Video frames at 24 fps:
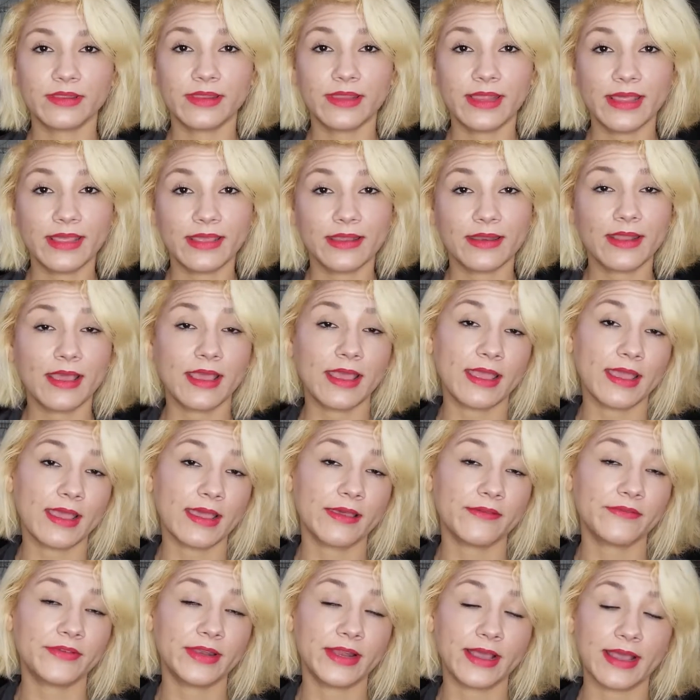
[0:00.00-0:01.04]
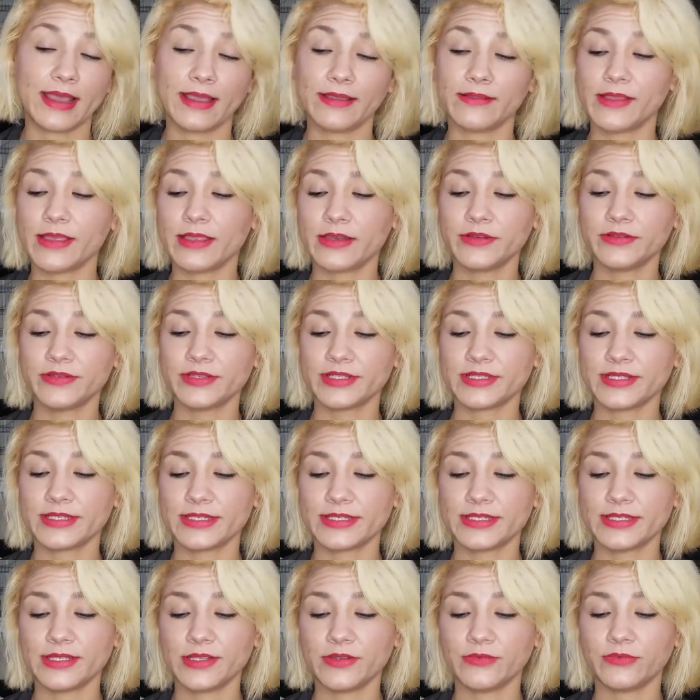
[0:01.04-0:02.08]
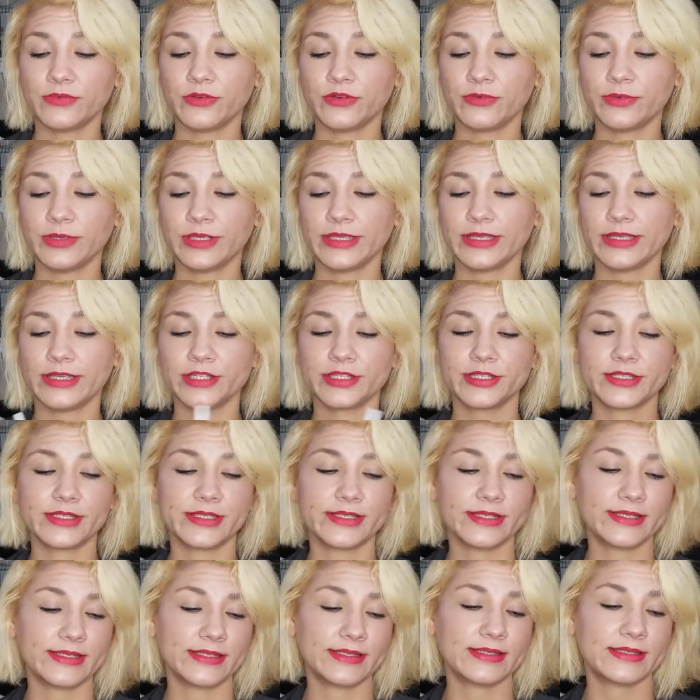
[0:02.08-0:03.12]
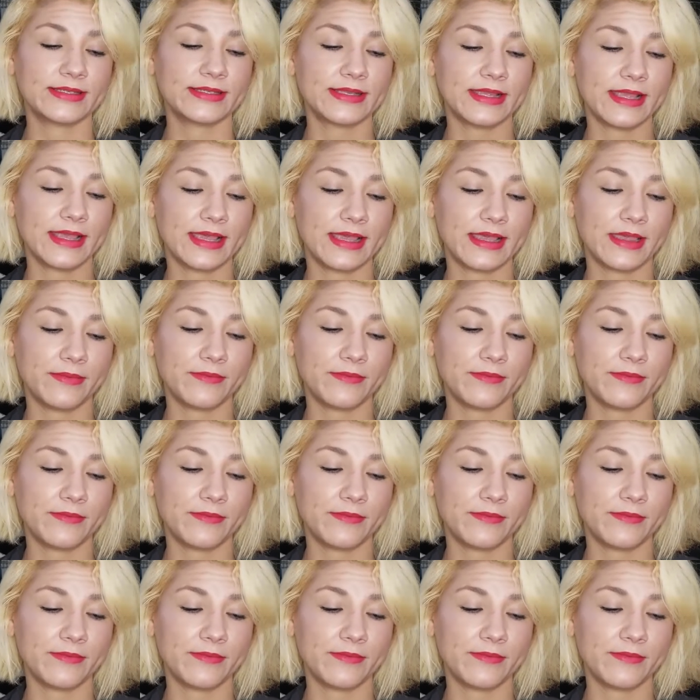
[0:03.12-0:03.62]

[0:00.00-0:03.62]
Then I have an eyeliner. This is the Ruby Kisses